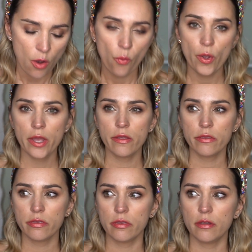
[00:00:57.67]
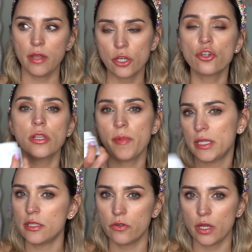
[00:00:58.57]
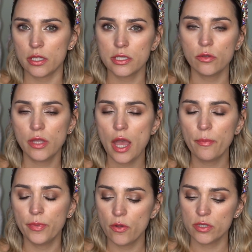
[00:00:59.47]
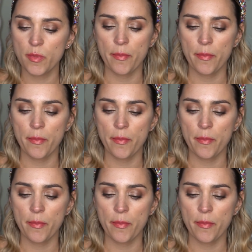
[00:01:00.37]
with naturally based ingredients. So that blows my